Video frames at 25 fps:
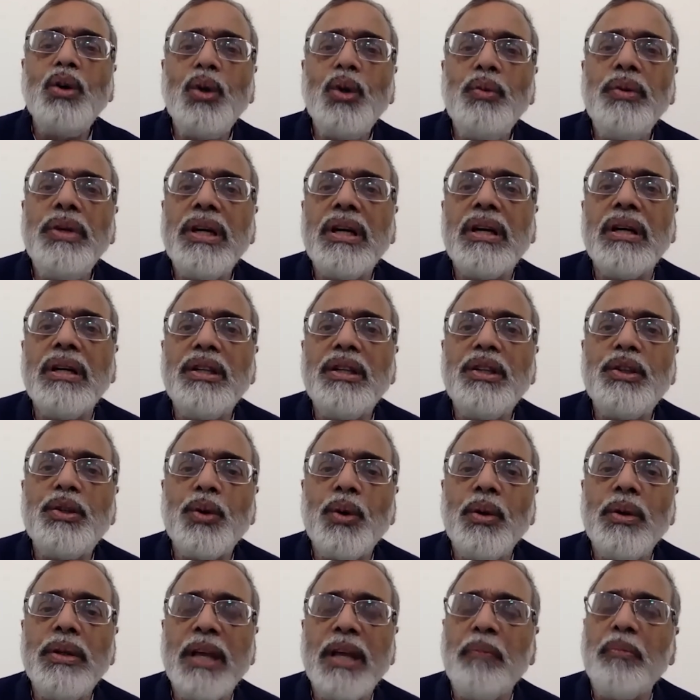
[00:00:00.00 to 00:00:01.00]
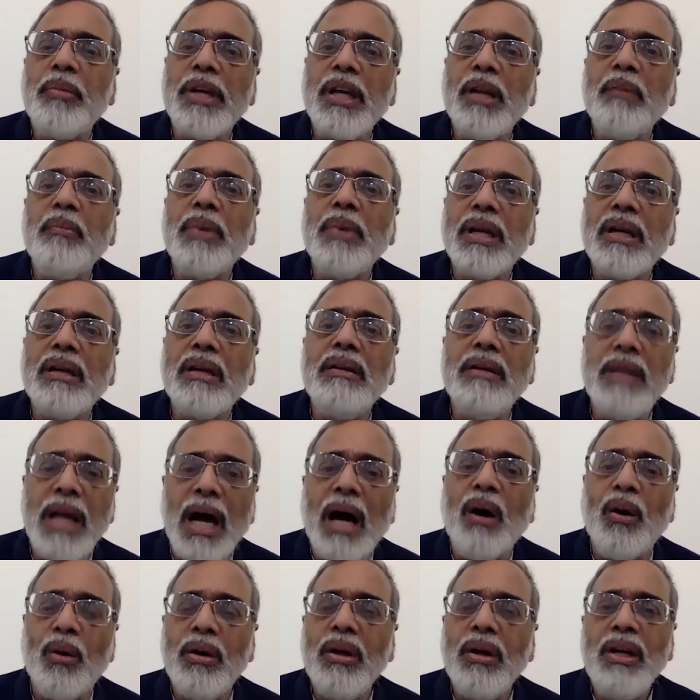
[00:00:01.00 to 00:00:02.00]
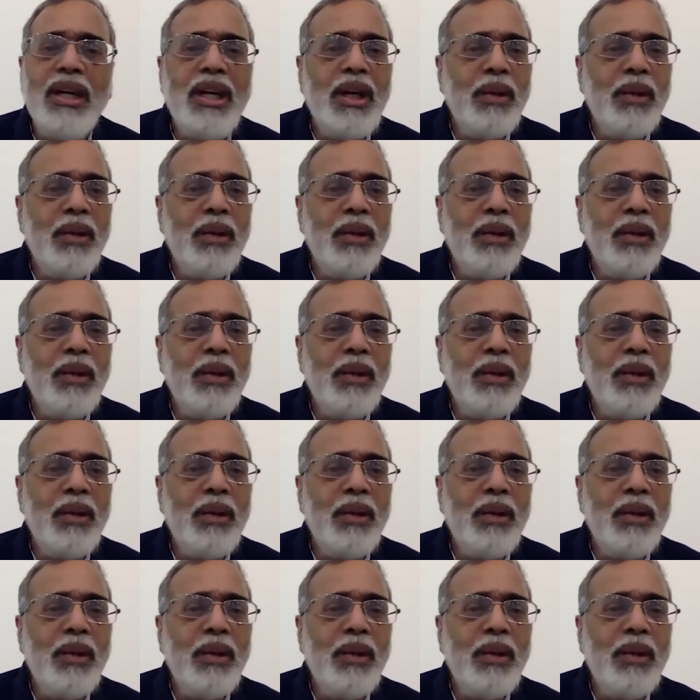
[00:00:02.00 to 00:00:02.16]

do we control the epidemic now?